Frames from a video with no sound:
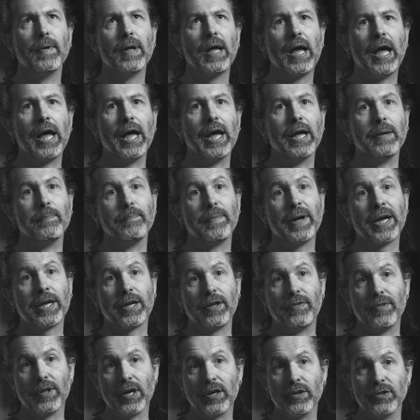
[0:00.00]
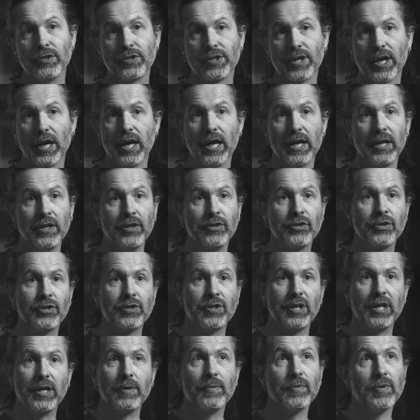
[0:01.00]
And back in those days,
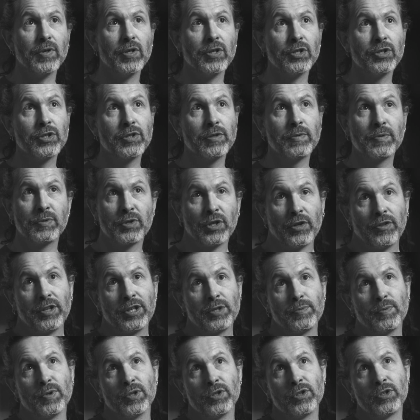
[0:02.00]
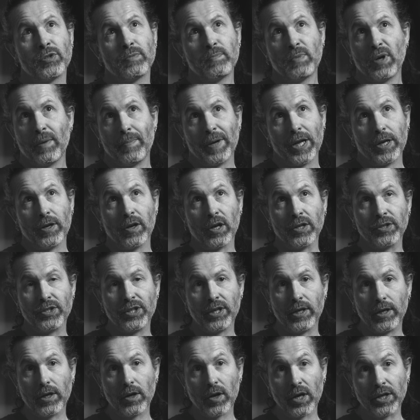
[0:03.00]
this was about
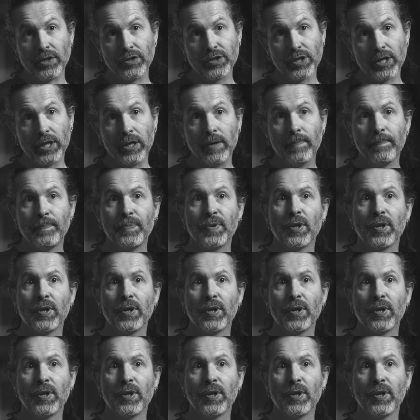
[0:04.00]
1990.